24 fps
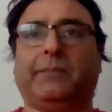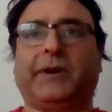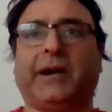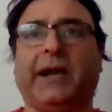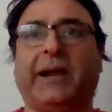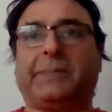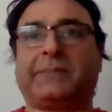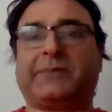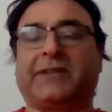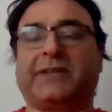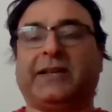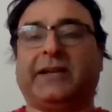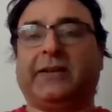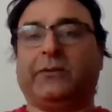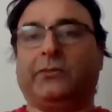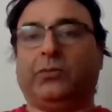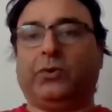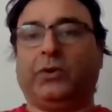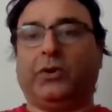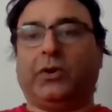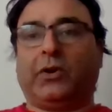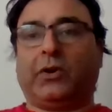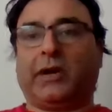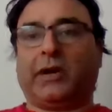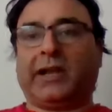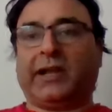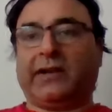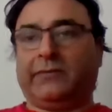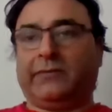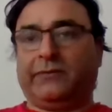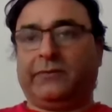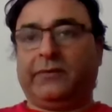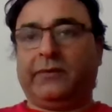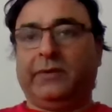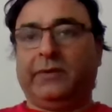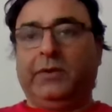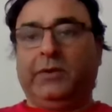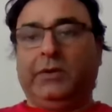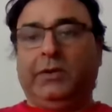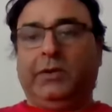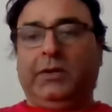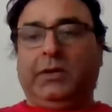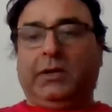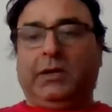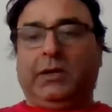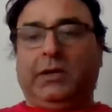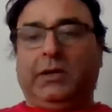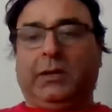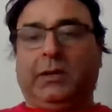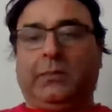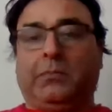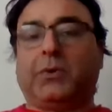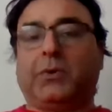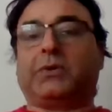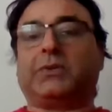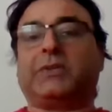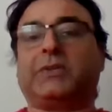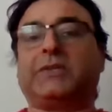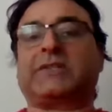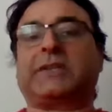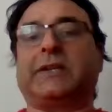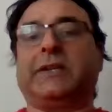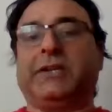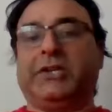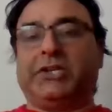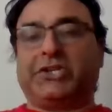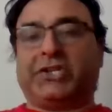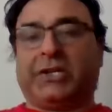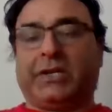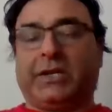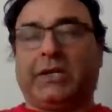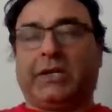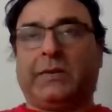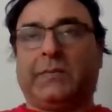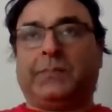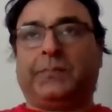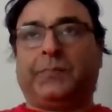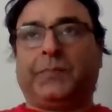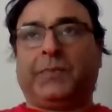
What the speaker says: perhaps I would not have put this condition.